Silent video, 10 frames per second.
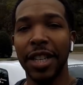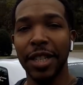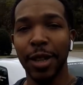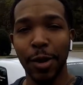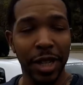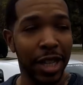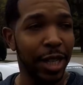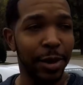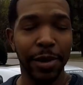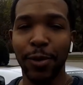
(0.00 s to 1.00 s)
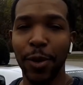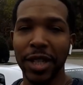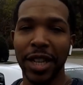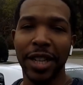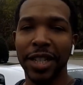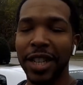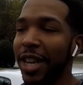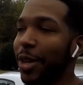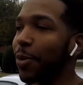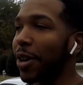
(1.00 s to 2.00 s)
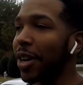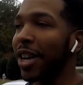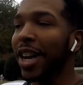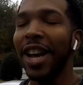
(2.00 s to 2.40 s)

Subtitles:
is 13. She'll be 14 in January.